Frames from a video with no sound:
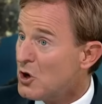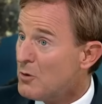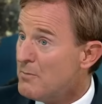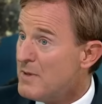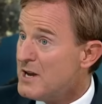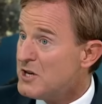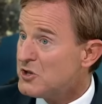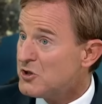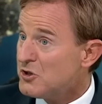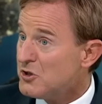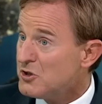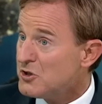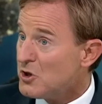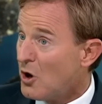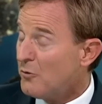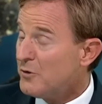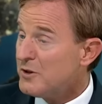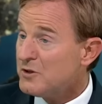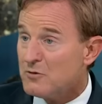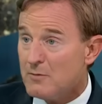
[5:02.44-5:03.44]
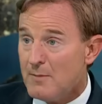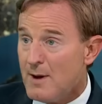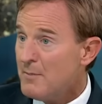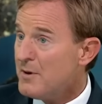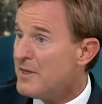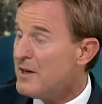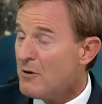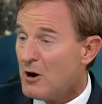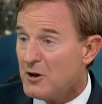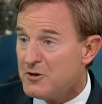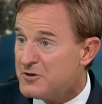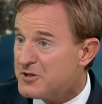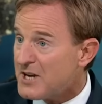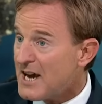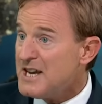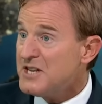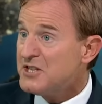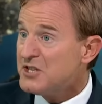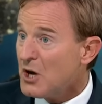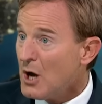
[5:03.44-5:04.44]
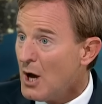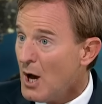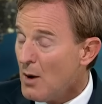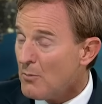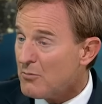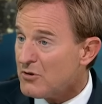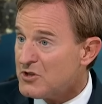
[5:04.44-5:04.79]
Commissioner's Office. Remember, there are data